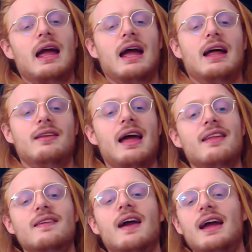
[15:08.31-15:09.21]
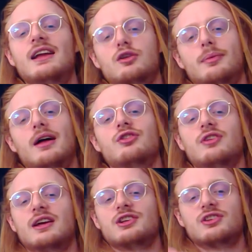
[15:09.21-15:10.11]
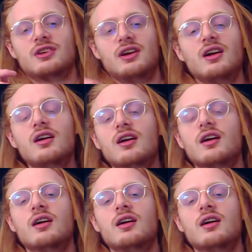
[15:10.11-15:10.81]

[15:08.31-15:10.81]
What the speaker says: And NK is pronounced as nk,